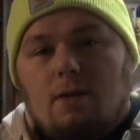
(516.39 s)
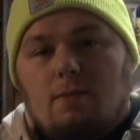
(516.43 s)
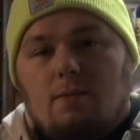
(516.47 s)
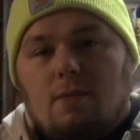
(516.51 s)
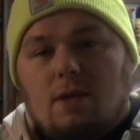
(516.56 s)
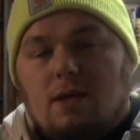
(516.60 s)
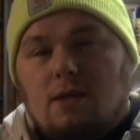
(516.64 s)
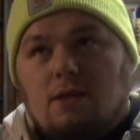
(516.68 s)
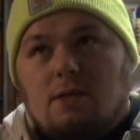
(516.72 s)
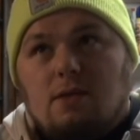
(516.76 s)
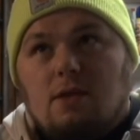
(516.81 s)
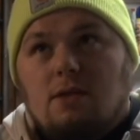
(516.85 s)

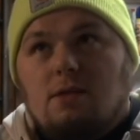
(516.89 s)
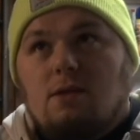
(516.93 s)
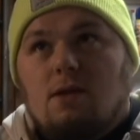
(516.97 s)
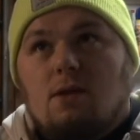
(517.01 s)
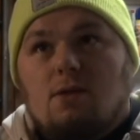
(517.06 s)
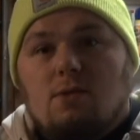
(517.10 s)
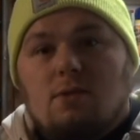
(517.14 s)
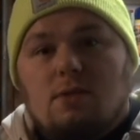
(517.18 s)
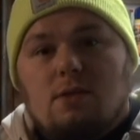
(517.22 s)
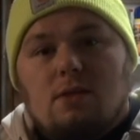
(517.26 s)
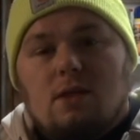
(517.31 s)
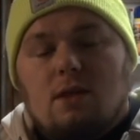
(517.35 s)
Because it's
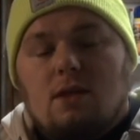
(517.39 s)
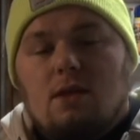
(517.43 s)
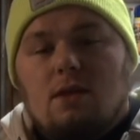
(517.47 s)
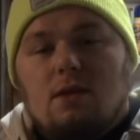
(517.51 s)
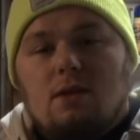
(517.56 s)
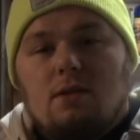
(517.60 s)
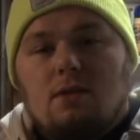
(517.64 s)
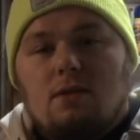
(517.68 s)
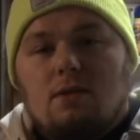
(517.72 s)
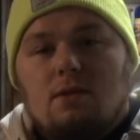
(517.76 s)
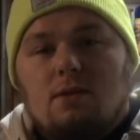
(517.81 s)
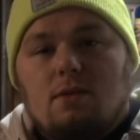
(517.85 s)
always
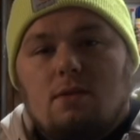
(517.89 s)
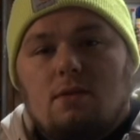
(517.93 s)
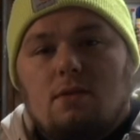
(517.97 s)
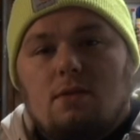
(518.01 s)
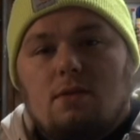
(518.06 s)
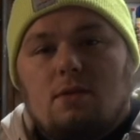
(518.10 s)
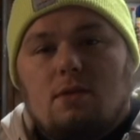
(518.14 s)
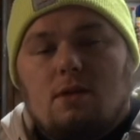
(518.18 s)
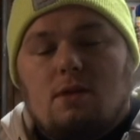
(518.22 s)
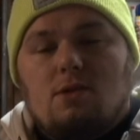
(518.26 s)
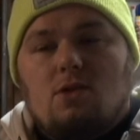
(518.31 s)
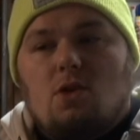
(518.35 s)
there.
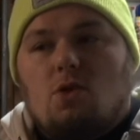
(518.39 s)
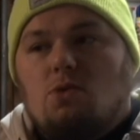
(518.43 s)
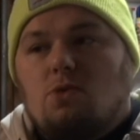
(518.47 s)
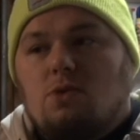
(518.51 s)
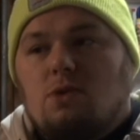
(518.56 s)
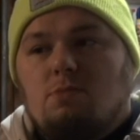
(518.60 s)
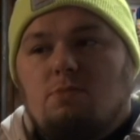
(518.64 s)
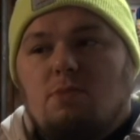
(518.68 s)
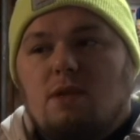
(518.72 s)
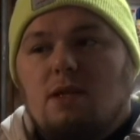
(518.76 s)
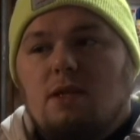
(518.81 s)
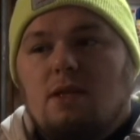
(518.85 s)
It's
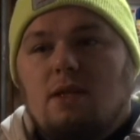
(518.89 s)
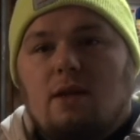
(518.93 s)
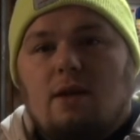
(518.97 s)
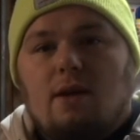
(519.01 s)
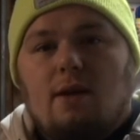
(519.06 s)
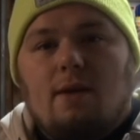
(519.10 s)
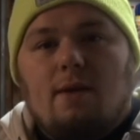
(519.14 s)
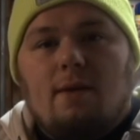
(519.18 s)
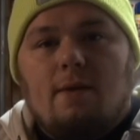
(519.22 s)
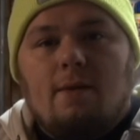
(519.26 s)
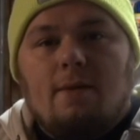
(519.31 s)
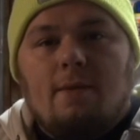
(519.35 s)
always been
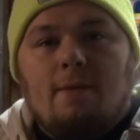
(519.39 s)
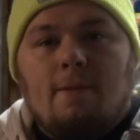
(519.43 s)
there.